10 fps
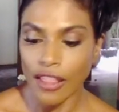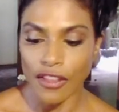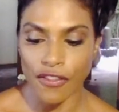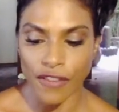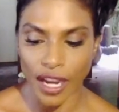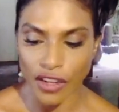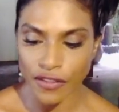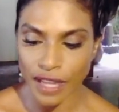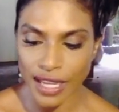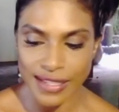The
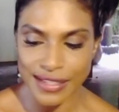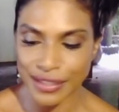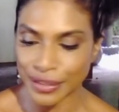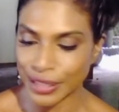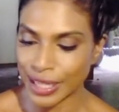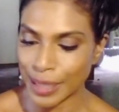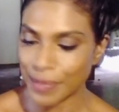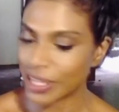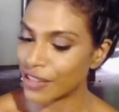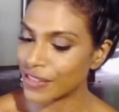fireflies still light up
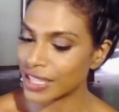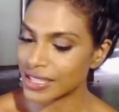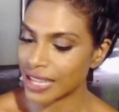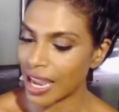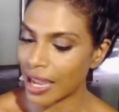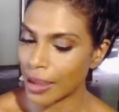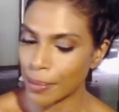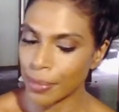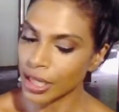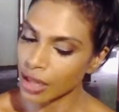the evening sky,
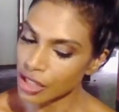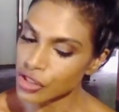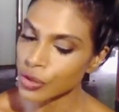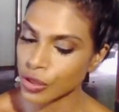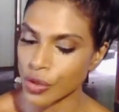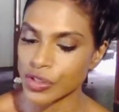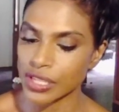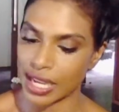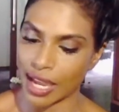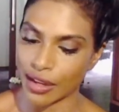but not too close to
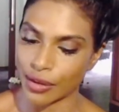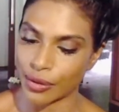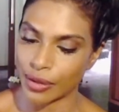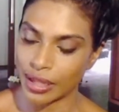Gecko.